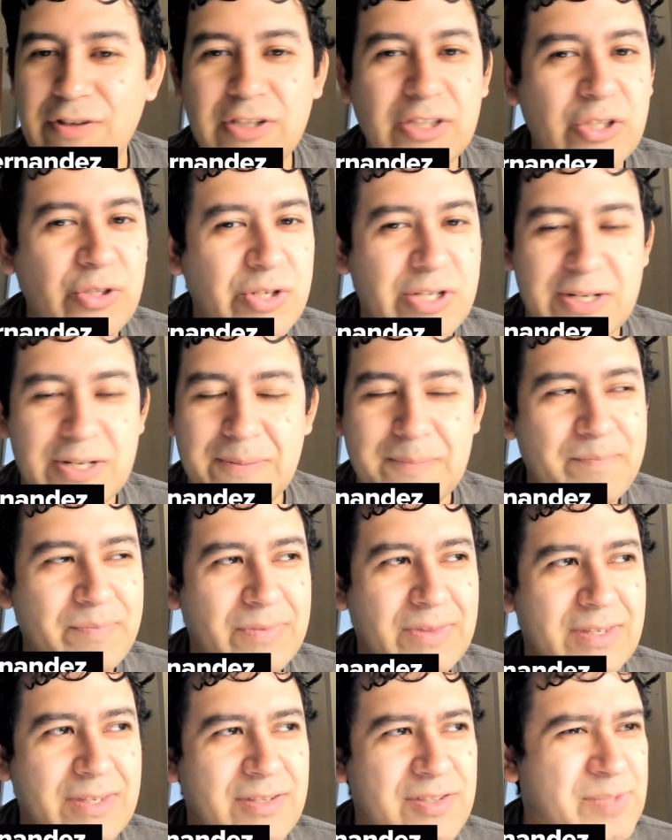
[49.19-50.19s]
including
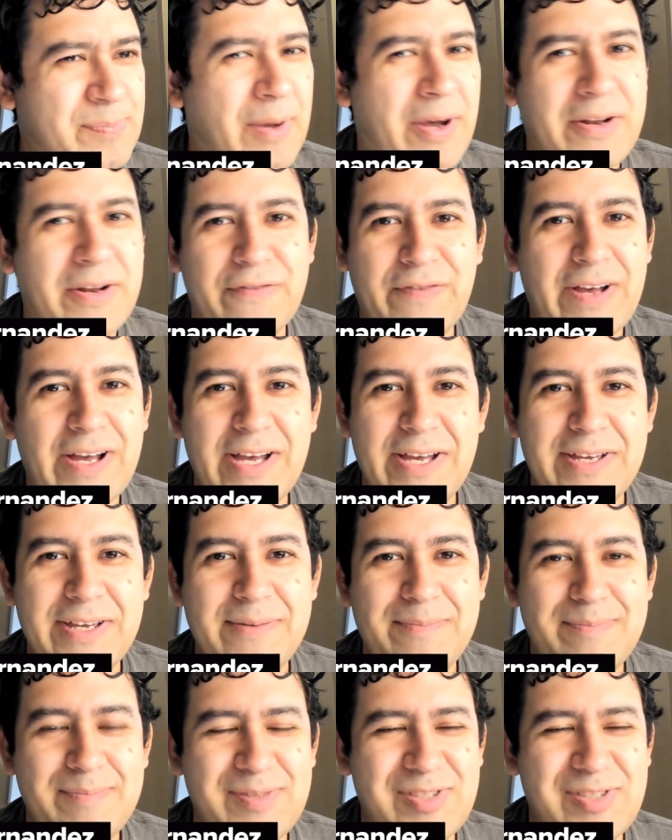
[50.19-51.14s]
Spotify,